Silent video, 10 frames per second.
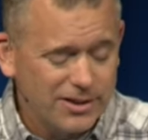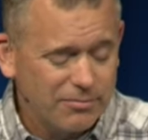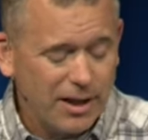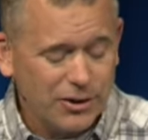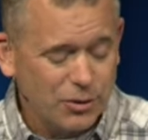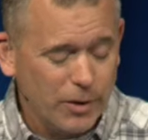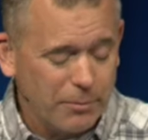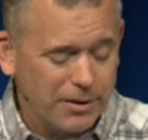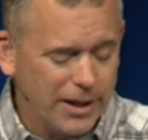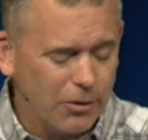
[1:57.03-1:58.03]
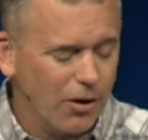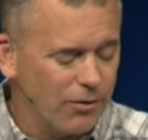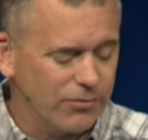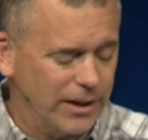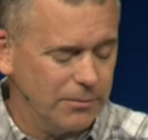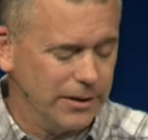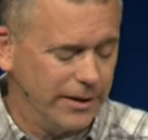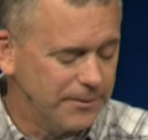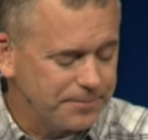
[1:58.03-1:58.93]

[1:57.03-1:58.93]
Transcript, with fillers: of miles away, but they are our family.